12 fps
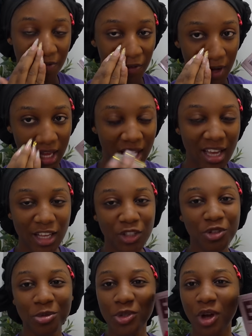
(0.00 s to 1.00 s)
for her.
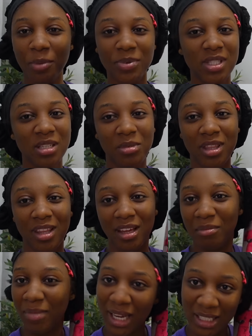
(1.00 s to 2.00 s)
She'll be so happy to see me in
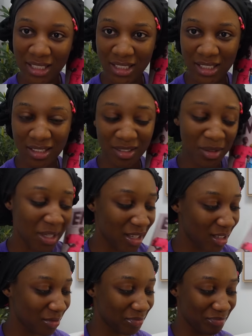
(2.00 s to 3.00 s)
the magazine.
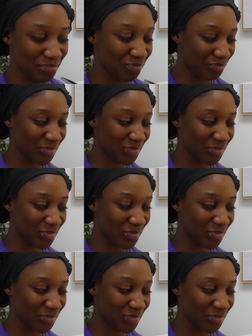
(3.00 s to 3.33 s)
Okay. Hmm.